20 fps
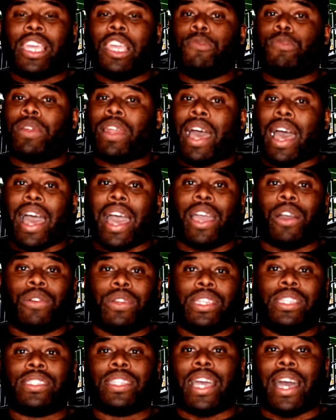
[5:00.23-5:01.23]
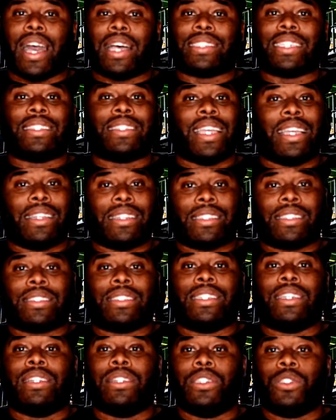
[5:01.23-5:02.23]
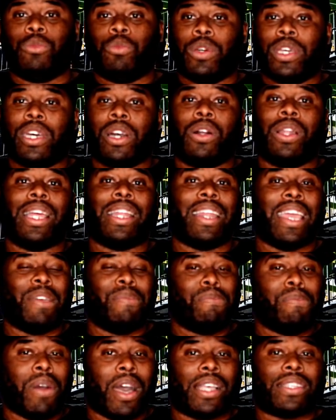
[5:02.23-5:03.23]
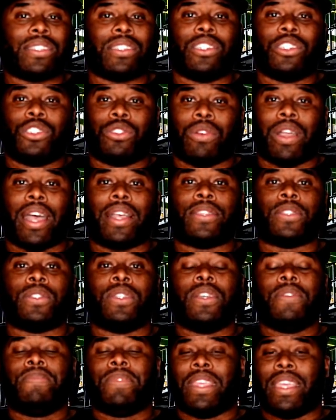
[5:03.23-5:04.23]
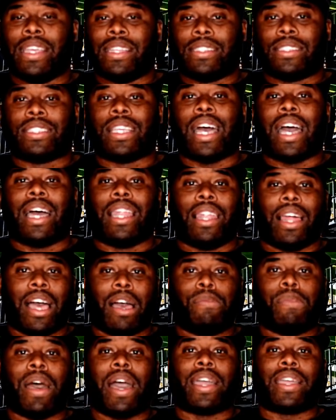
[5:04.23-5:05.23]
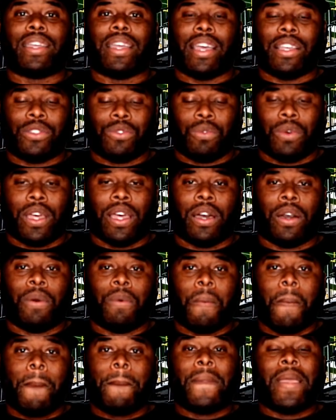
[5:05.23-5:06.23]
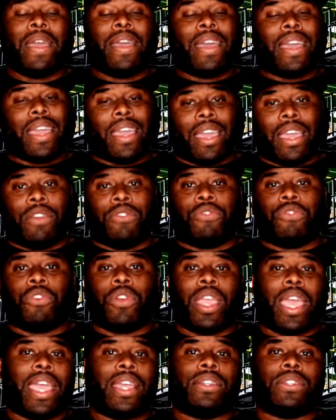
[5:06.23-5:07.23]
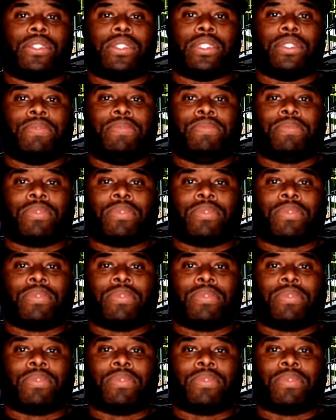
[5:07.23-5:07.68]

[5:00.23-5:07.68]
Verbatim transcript: keep an eye on these guys. I think the Steelers will, and they must address inside linebacker as well in free agency.